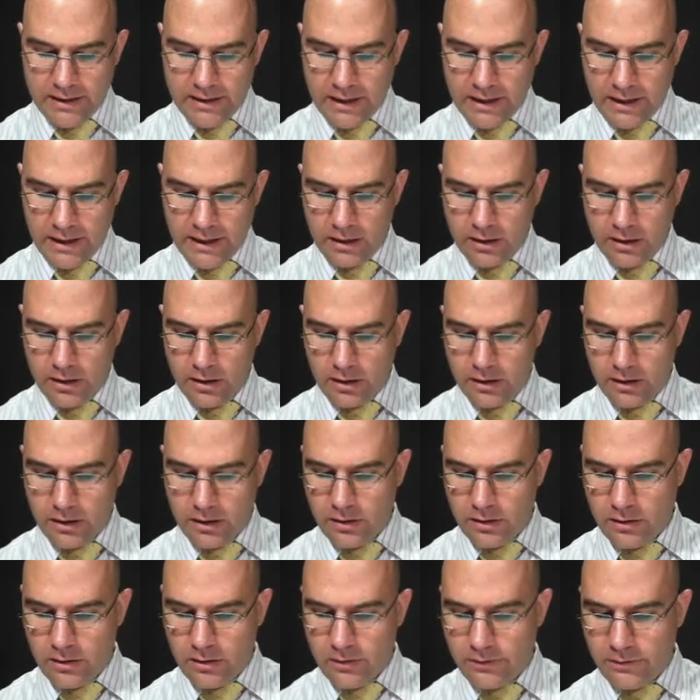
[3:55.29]
the
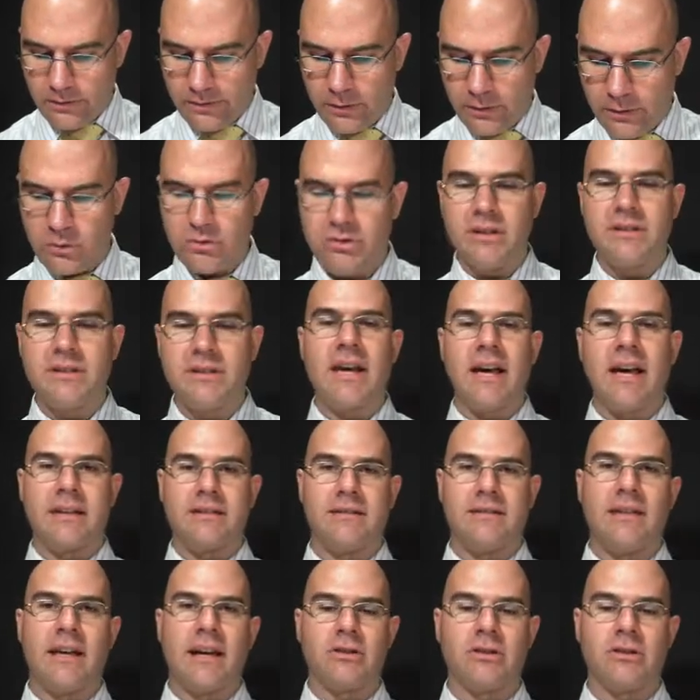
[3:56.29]
future
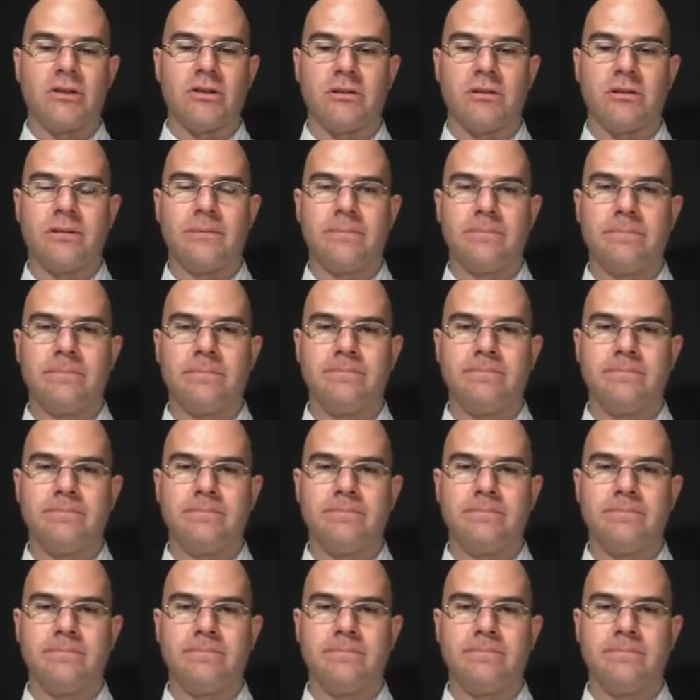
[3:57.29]
tax deductions.